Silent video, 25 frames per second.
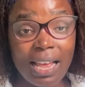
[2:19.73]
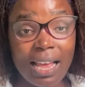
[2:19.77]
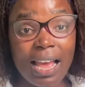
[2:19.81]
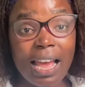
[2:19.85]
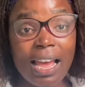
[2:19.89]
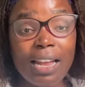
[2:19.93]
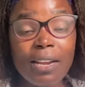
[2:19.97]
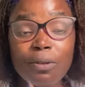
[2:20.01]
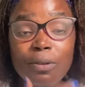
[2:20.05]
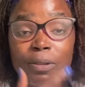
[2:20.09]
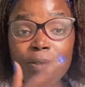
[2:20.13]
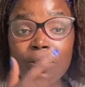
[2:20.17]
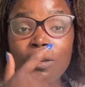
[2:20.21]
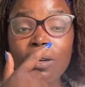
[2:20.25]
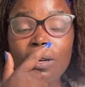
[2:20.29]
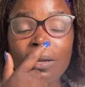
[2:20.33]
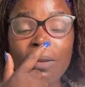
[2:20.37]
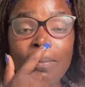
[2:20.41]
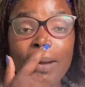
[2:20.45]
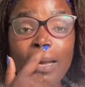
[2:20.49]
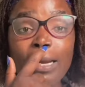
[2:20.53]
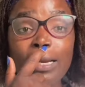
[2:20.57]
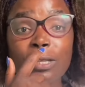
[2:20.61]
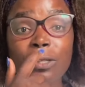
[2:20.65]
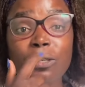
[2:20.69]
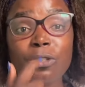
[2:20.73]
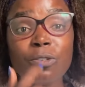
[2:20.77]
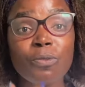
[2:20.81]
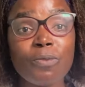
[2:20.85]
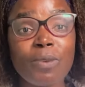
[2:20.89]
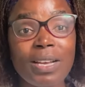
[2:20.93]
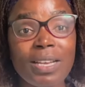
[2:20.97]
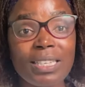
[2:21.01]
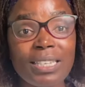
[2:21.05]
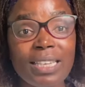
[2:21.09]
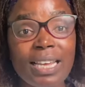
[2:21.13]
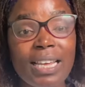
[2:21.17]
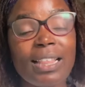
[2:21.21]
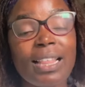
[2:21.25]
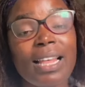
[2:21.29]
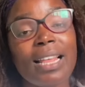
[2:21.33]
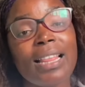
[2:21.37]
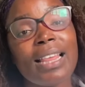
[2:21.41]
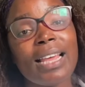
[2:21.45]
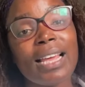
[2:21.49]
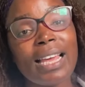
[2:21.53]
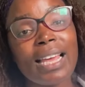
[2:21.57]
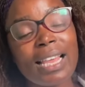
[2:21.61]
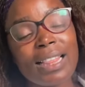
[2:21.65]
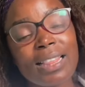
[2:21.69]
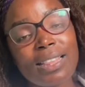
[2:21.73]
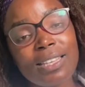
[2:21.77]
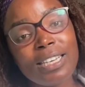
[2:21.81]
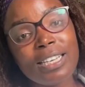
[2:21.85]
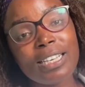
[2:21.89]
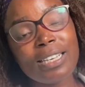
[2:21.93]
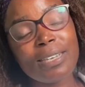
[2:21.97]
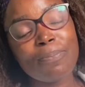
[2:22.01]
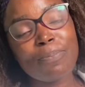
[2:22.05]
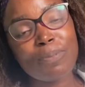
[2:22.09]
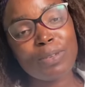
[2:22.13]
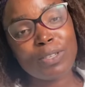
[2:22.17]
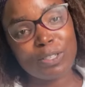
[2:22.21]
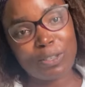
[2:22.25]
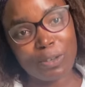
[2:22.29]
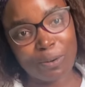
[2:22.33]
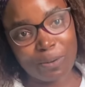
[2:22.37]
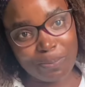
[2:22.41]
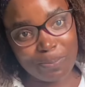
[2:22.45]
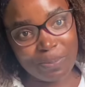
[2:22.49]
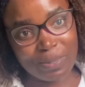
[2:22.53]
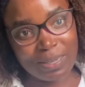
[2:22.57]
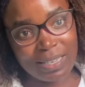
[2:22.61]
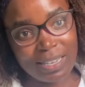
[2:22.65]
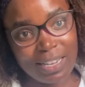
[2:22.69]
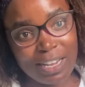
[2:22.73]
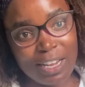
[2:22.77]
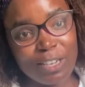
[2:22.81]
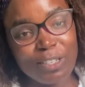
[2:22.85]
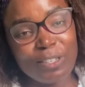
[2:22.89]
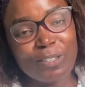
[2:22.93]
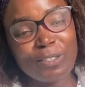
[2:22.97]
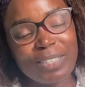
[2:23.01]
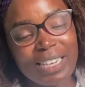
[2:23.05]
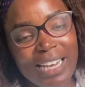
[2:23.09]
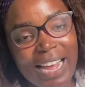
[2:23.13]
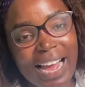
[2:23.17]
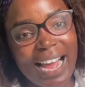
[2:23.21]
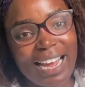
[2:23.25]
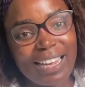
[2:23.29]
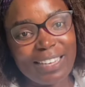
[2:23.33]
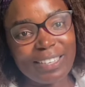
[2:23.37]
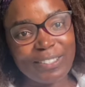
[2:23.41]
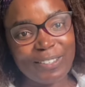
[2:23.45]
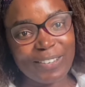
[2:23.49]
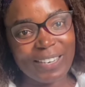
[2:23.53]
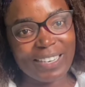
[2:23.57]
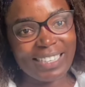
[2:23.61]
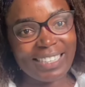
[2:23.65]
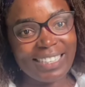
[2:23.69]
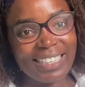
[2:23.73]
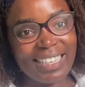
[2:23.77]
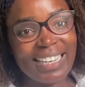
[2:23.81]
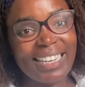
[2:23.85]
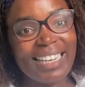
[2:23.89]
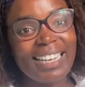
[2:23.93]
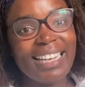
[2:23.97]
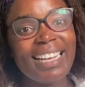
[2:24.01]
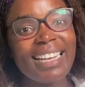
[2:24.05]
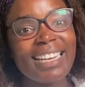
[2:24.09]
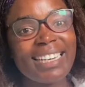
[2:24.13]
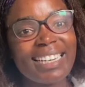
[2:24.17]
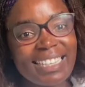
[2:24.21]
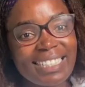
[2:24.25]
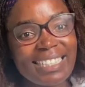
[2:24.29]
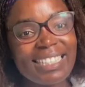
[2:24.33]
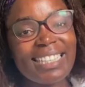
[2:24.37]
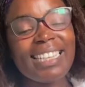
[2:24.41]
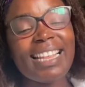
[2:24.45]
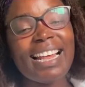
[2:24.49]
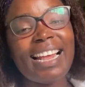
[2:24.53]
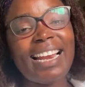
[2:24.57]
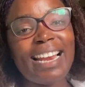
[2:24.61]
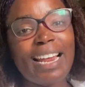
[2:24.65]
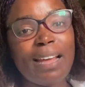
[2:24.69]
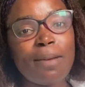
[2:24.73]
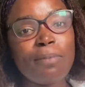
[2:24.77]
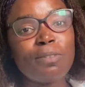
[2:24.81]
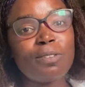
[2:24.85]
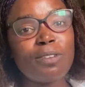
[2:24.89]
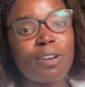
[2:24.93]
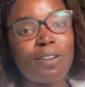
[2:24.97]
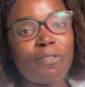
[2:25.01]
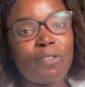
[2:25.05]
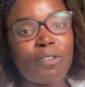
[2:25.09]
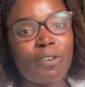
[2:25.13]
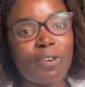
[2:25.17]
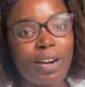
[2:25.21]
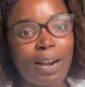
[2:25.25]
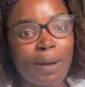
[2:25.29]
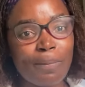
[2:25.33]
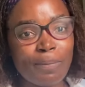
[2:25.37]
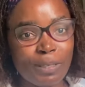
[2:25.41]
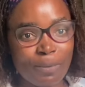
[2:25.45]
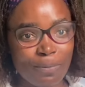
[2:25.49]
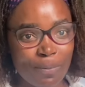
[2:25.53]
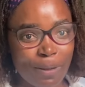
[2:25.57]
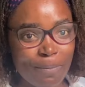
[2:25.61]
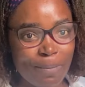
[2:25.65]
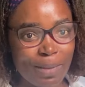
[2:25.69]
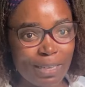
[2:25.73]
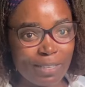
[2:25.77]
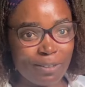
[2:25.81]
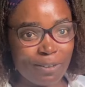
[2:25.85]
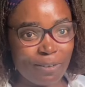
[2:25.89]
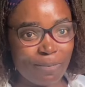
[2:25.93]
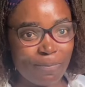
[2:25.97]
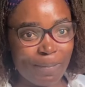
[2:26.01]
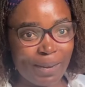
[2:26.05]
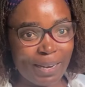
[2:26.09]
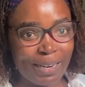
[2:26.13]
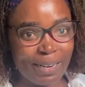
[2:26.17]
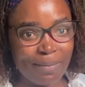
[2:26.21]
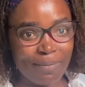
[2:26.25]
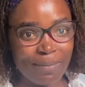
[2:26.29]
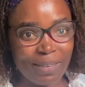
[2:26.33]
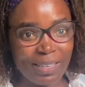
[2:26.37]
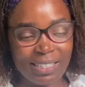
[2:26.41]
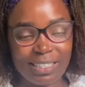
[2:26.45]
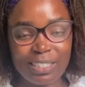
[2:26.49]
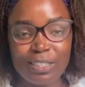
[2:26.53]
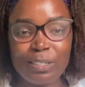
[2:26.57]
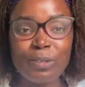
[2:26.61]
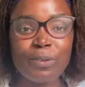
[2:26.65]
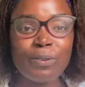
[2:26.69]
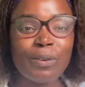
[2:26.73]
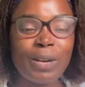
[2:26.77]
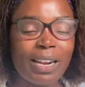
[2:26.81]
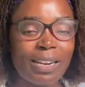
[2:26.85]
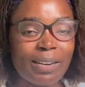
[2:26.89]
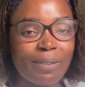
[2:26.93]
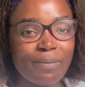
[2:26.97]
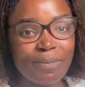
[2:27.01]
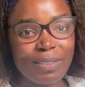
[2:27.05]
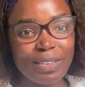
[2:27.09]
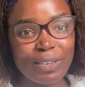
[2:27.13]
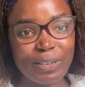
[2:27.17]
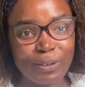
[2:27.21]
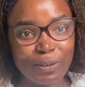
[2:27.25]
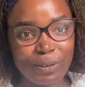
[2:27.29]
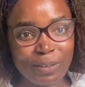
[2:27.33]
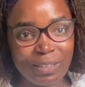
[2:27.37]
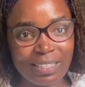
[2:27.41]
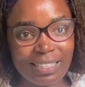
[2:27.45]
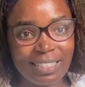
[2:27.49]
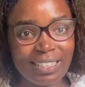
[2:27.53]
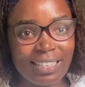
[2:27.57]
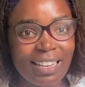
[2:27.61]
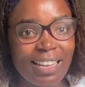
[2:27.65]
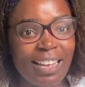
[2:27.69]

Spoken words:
And we saw Kimani Ichungwa saying that the Catholic bishops should actually list the names of corrupt members of parliament. You and me knows.